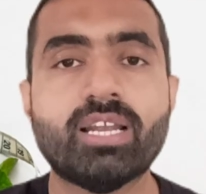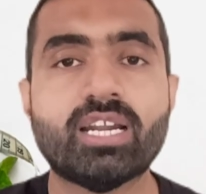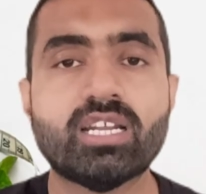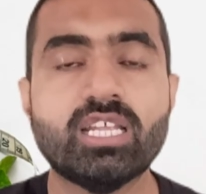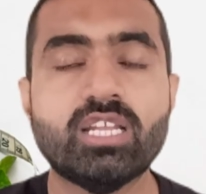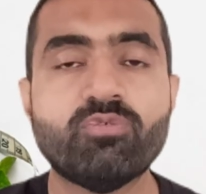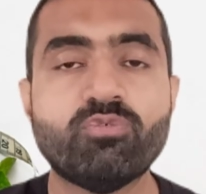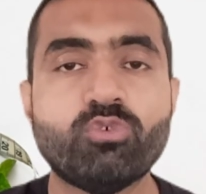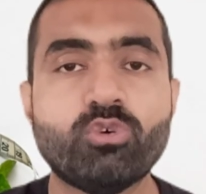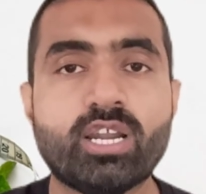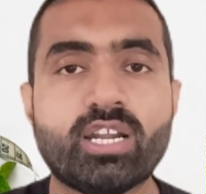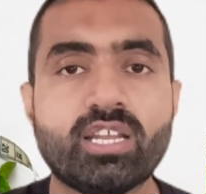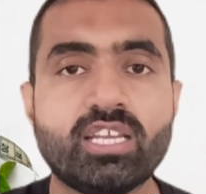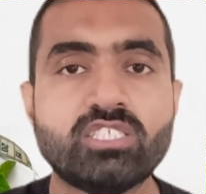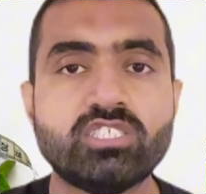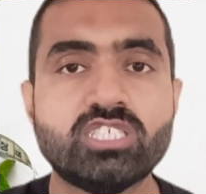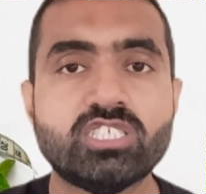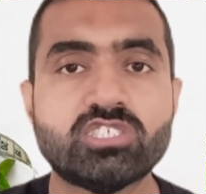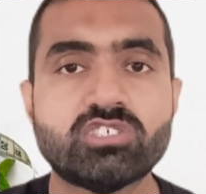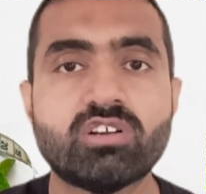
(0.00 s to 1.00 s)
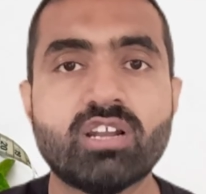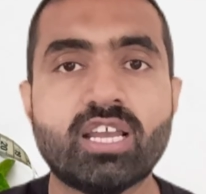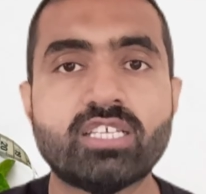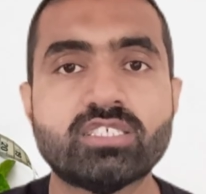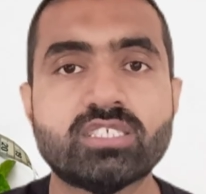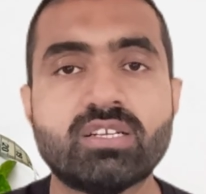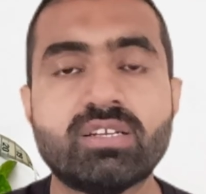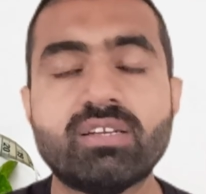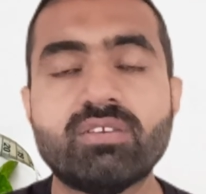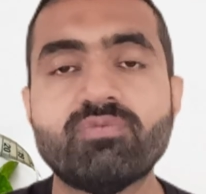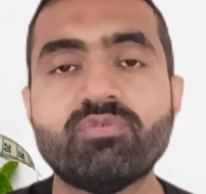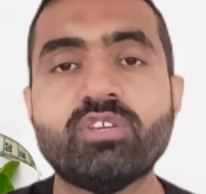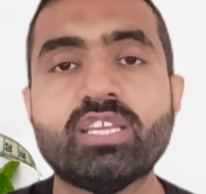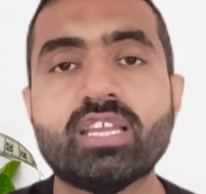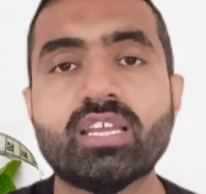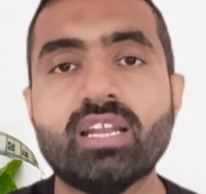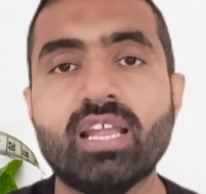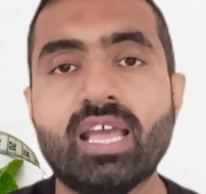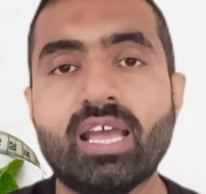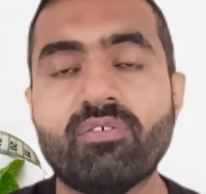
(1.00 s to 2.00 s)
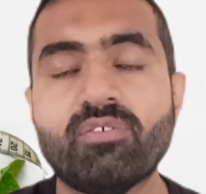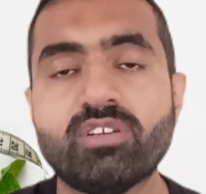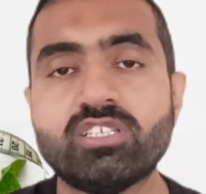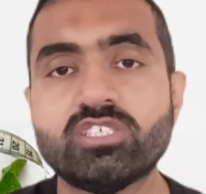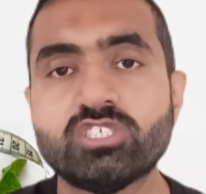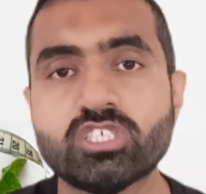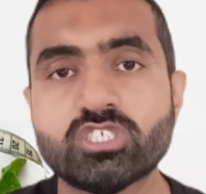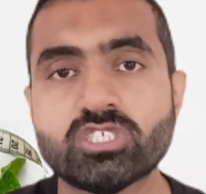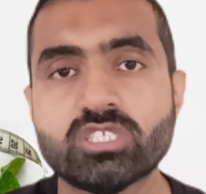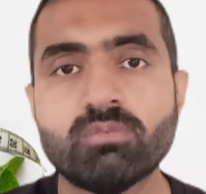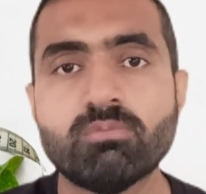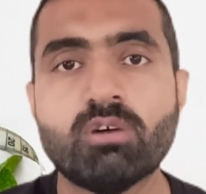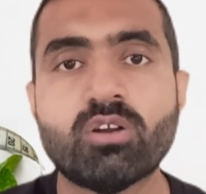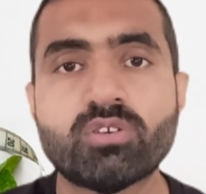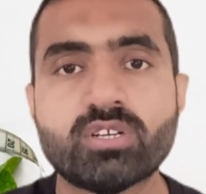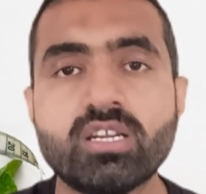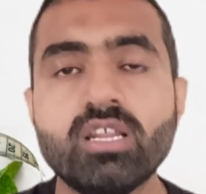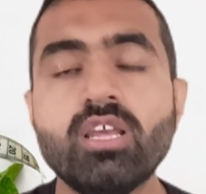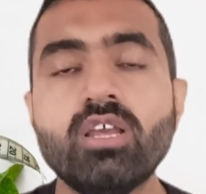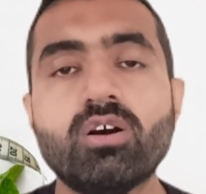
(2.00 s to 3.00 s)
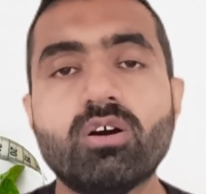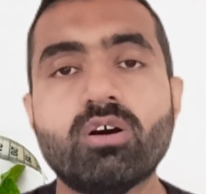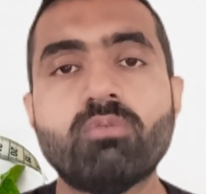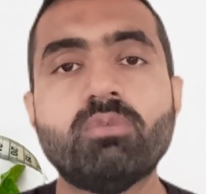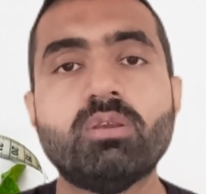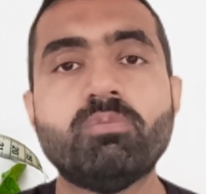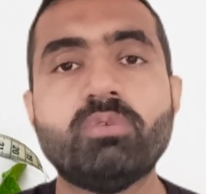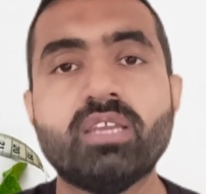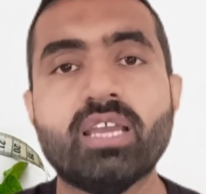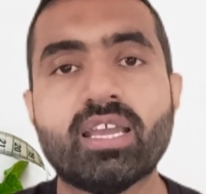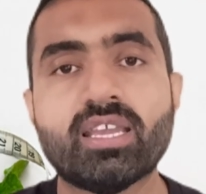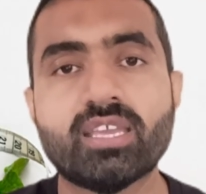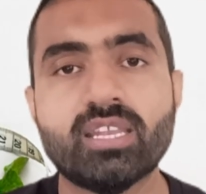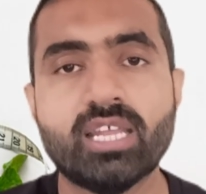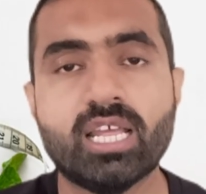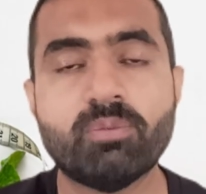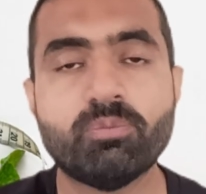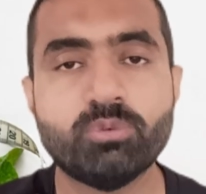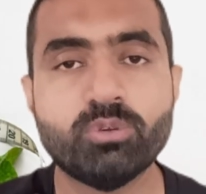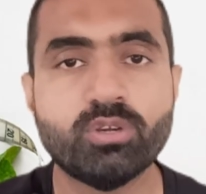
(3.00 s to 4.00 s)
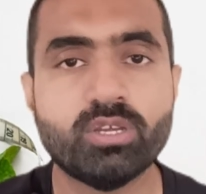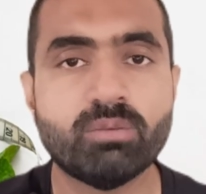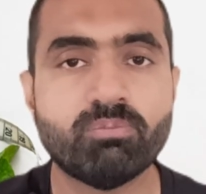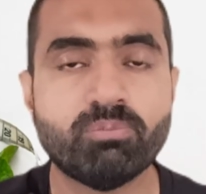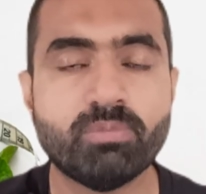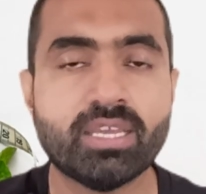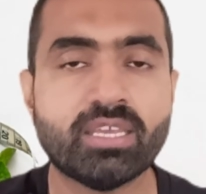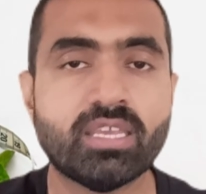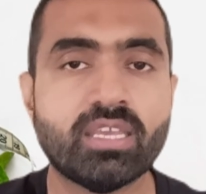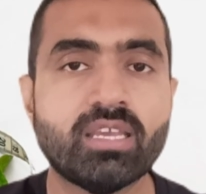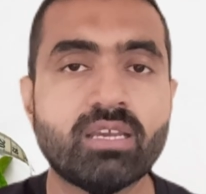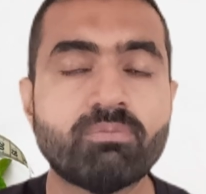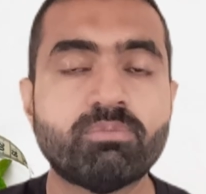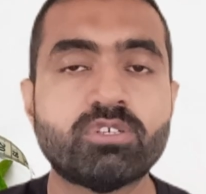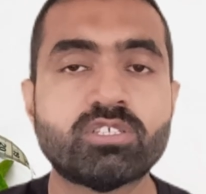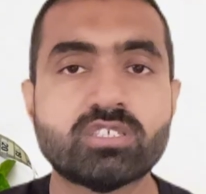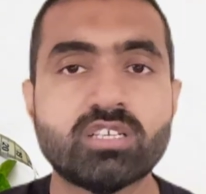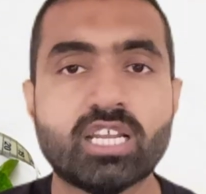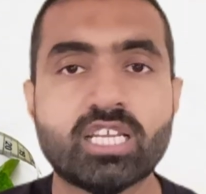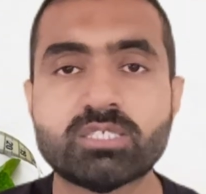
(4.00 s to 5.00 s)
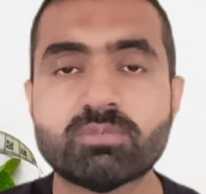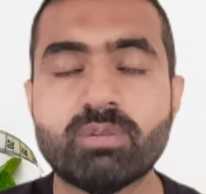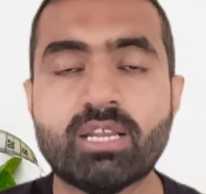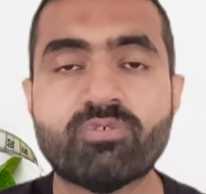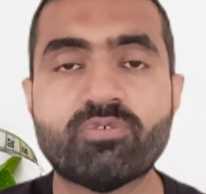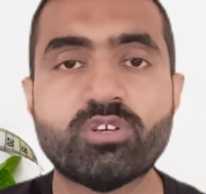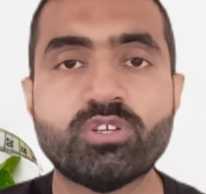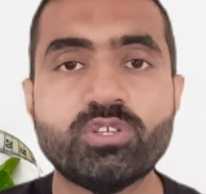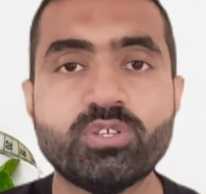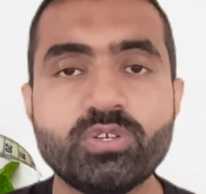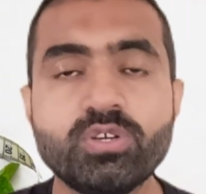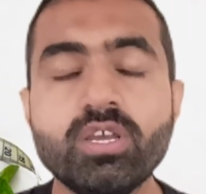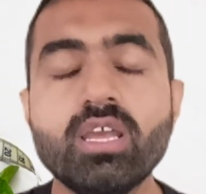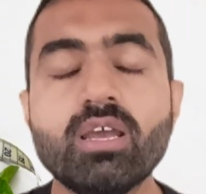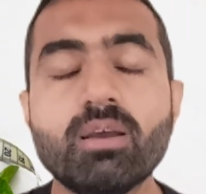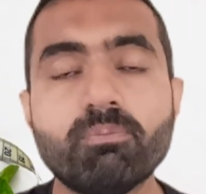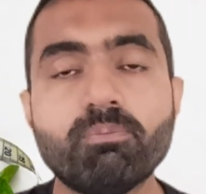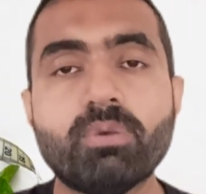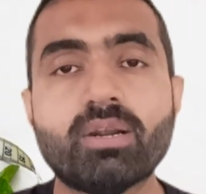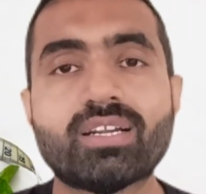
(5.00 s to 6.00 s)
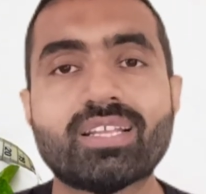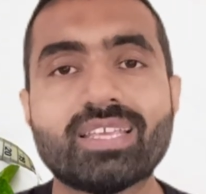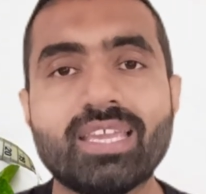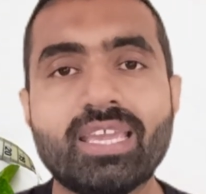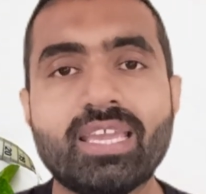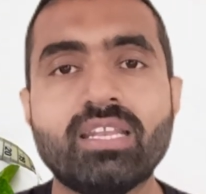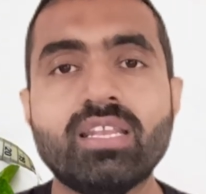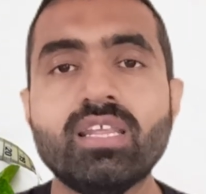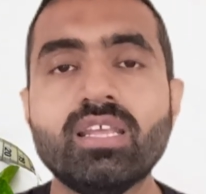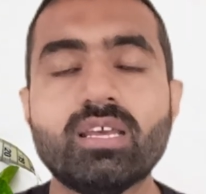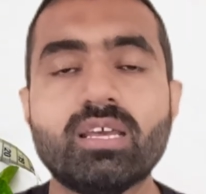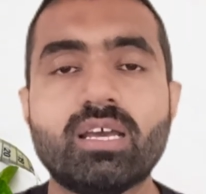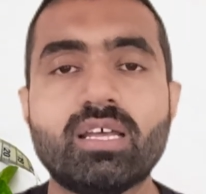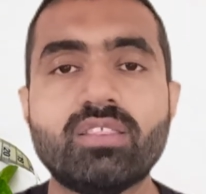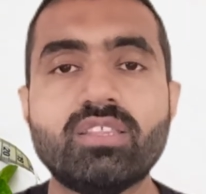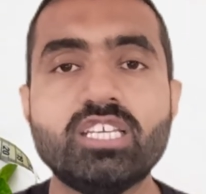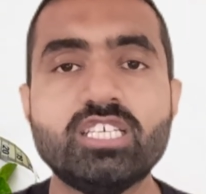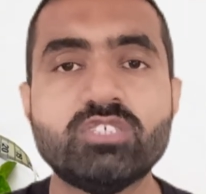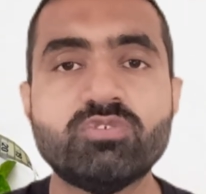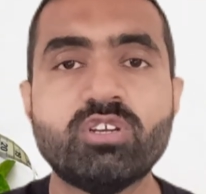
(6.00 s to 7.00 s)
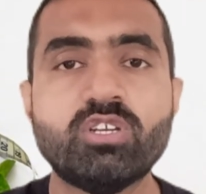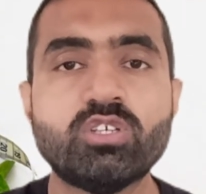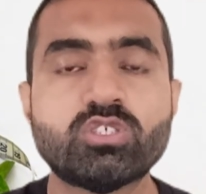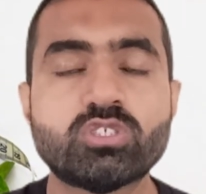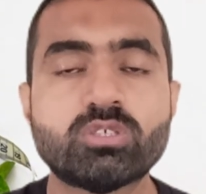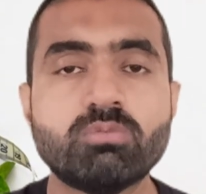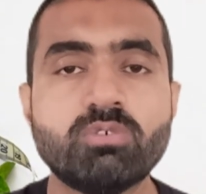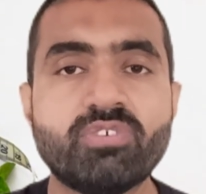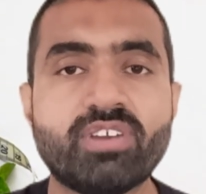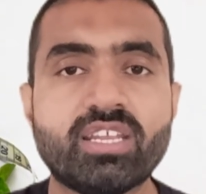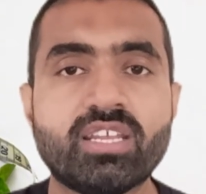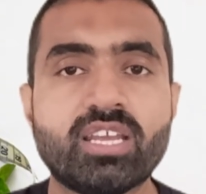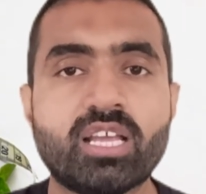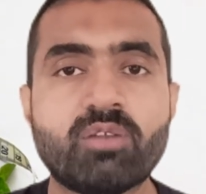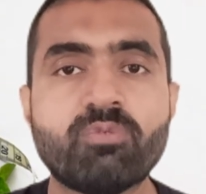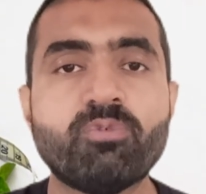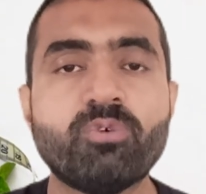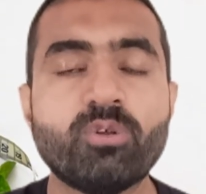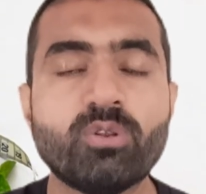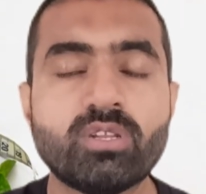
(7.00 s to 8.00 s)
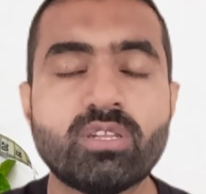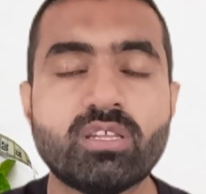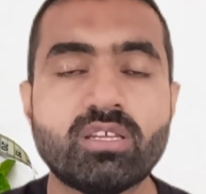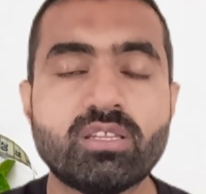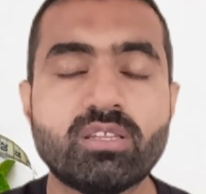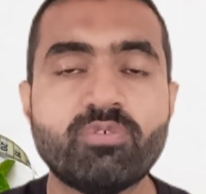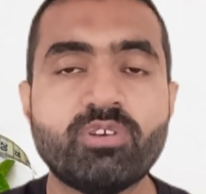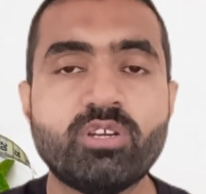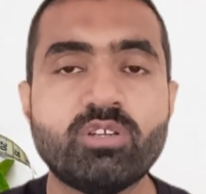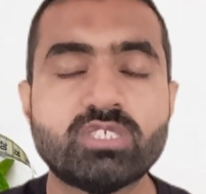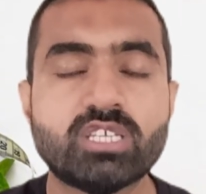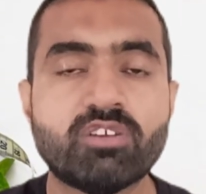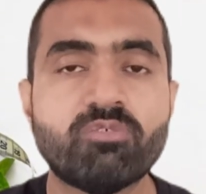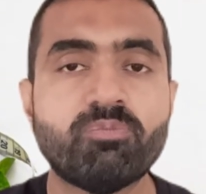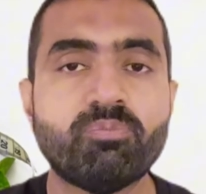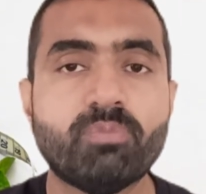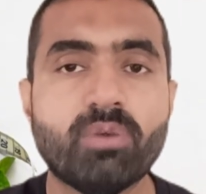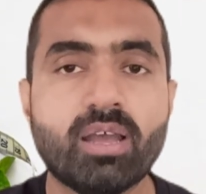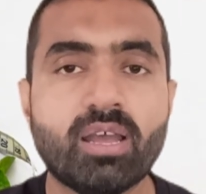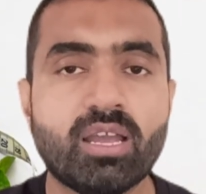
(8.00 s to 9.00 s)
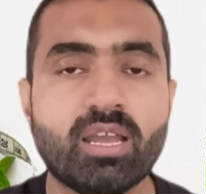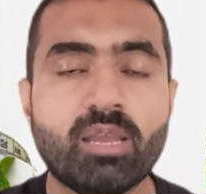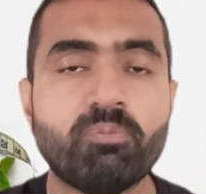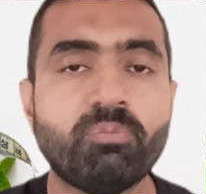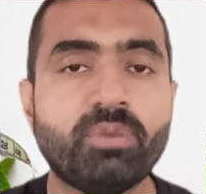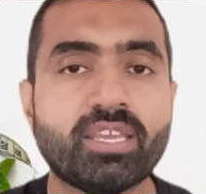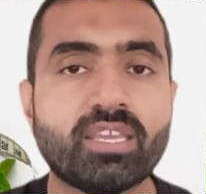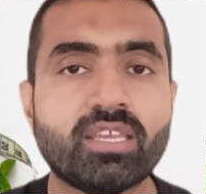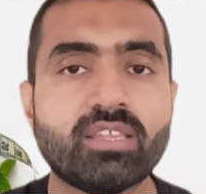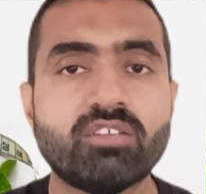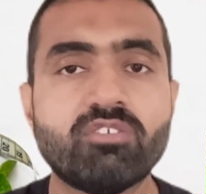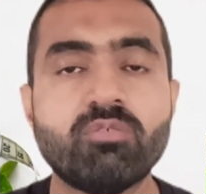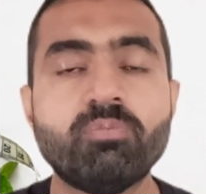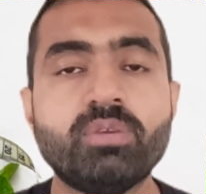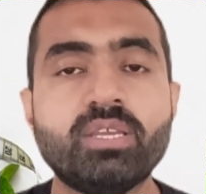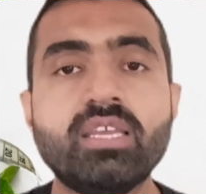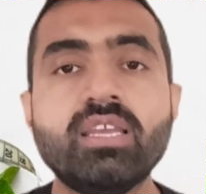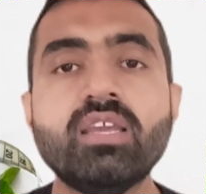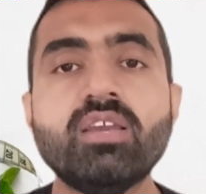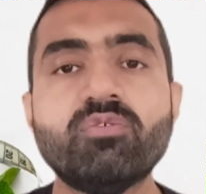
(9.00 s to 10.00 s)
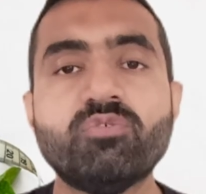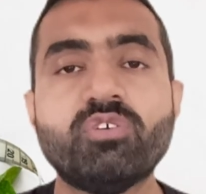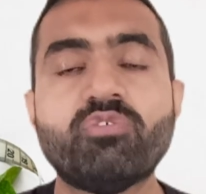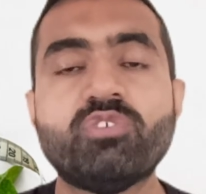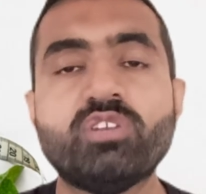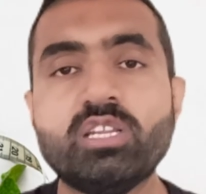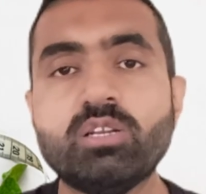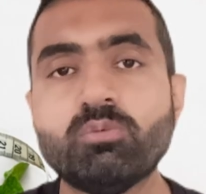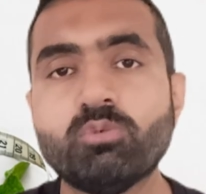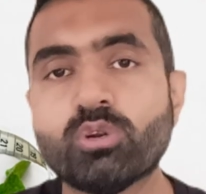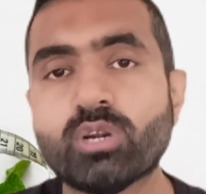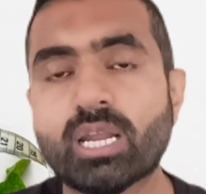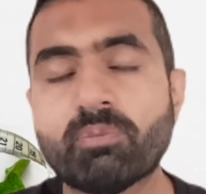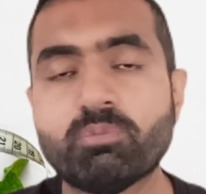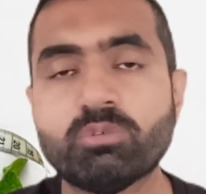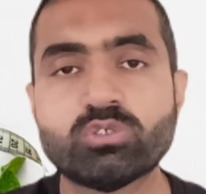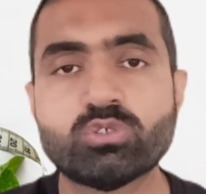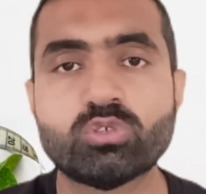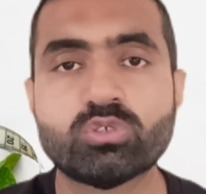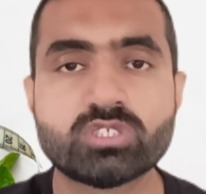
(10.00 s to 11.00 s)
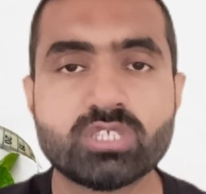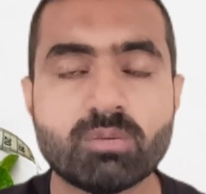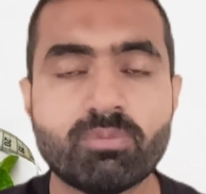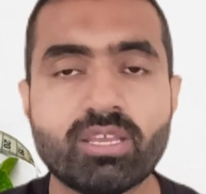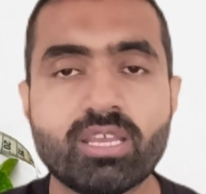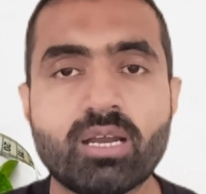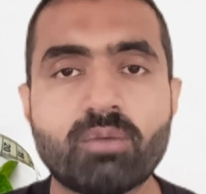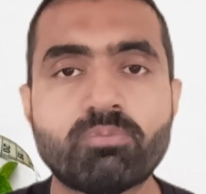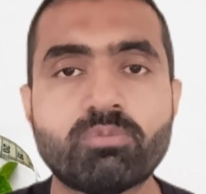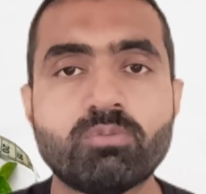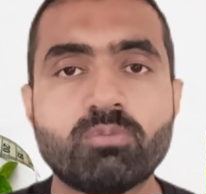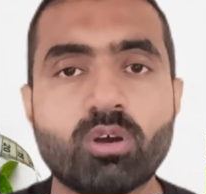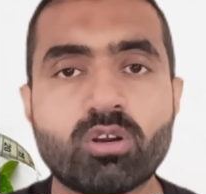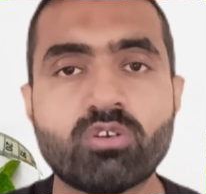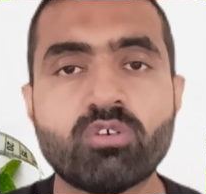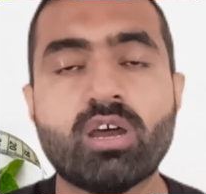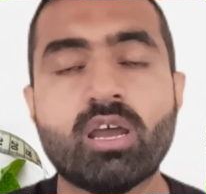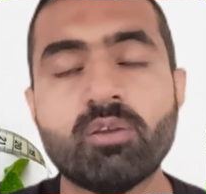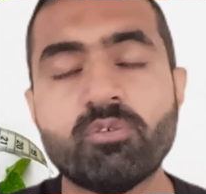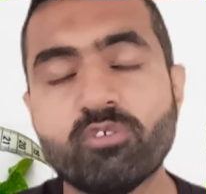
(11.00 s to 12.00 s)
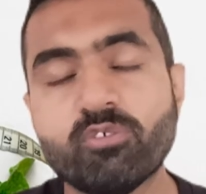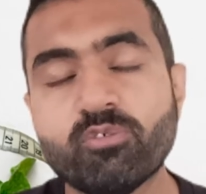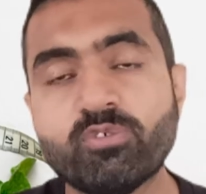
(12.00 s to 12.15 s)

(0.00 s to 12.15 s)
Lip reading: at info@AGH-Reliance, and we can have a discussion about it, or maybe I can help you in making a personalized plan for you. But again, these videos should be very helpful. The videos I'm making, there will be 15 more episodes coming up tomorrow. I'm